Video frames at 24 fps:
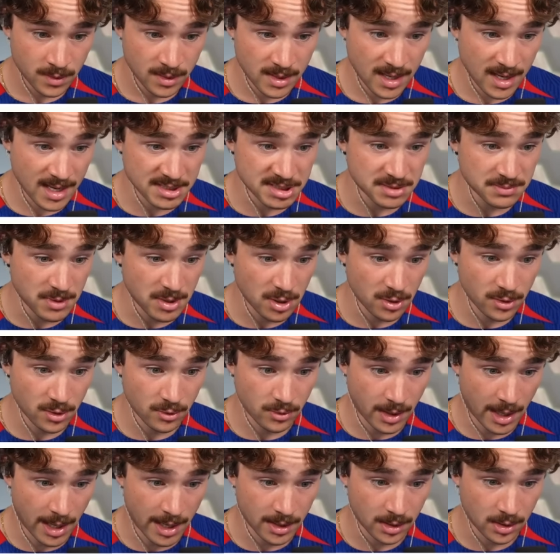Casemiro, though,
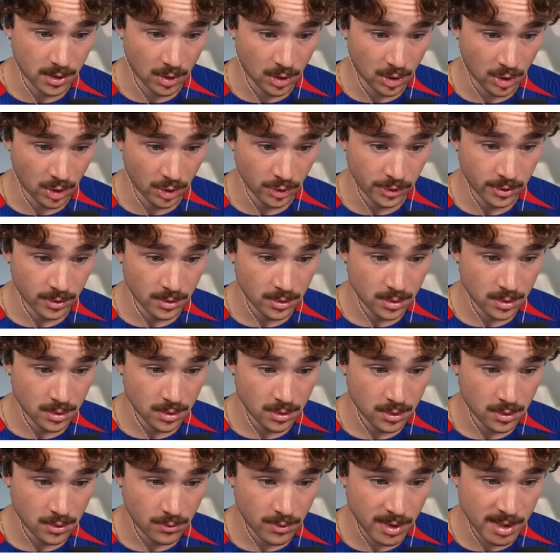kind of cold.
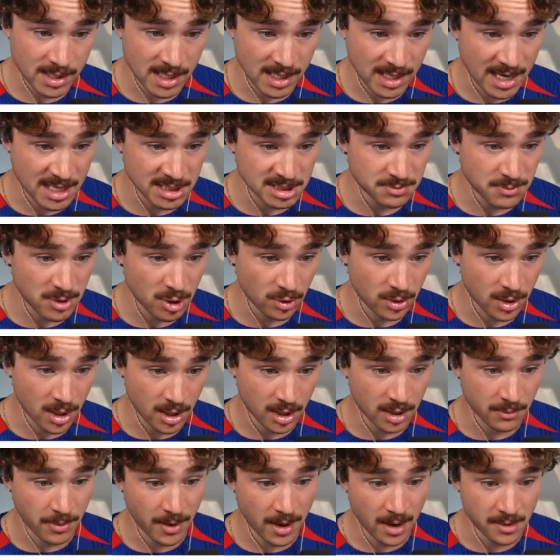Wait, that Casemiro card
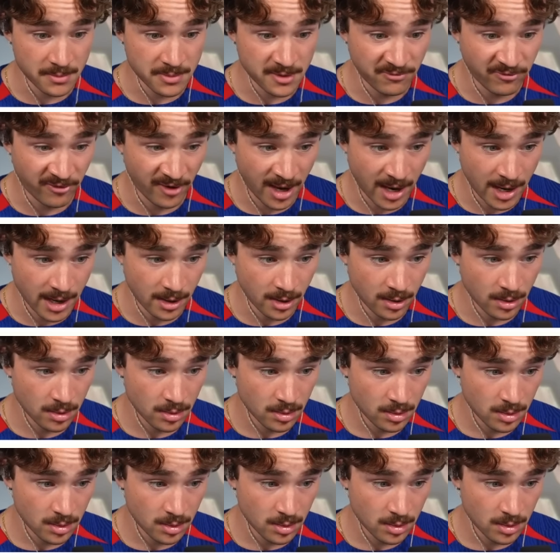could probably be fire.